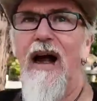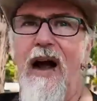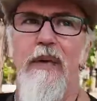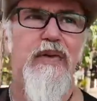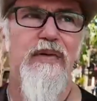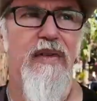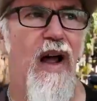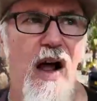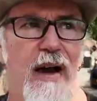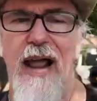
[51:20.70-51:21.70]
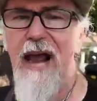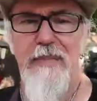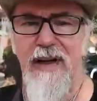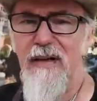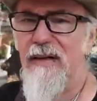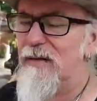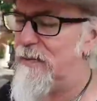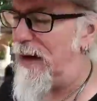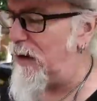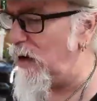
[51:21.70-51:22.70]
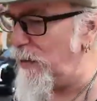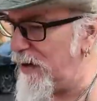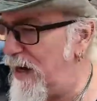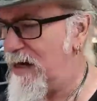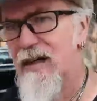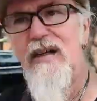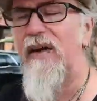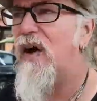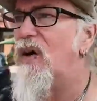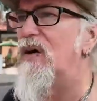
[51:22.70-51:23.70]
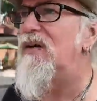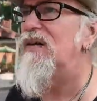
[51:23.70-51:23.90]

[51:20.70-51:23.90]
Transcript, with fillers: I was not happy back home in Canada at all.